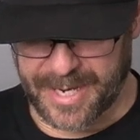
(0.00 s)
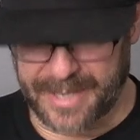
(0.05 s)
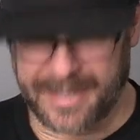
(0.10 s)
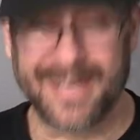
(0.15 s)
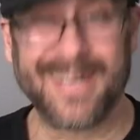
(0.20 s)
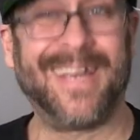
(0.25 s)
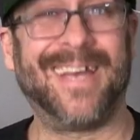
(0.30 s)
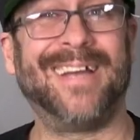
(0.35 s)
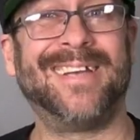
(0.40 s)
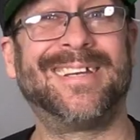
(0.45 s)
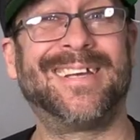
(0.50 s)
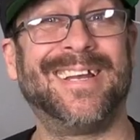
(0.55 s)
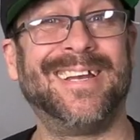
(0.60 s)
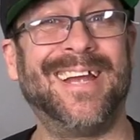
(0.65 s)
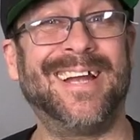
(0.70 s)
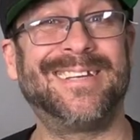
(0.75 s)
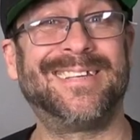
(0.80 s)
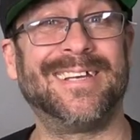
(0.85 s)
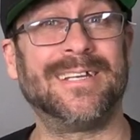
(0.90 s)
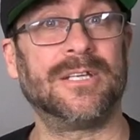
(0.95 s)
ahead and
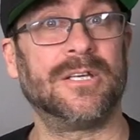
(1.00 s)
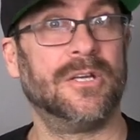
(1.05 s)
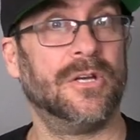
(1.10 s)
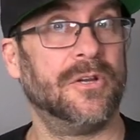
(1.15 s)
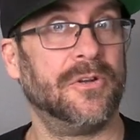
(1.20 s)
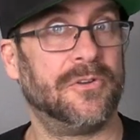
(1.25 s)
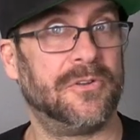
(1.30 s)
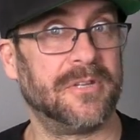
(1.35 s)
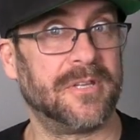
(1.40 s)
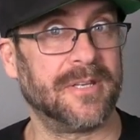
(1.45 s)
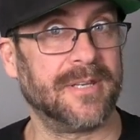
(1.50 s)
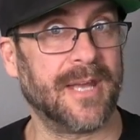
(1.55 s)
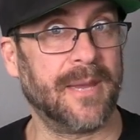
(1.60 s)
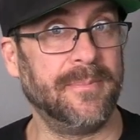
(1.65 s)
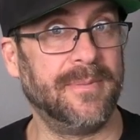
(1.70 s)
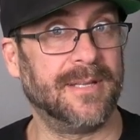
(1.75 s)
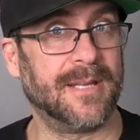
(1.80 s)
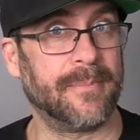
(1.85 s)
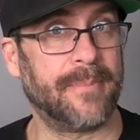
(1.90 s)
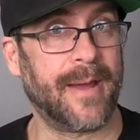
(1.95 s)
connect it to the
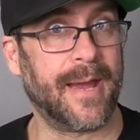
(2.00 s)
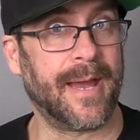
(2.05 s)
Nebula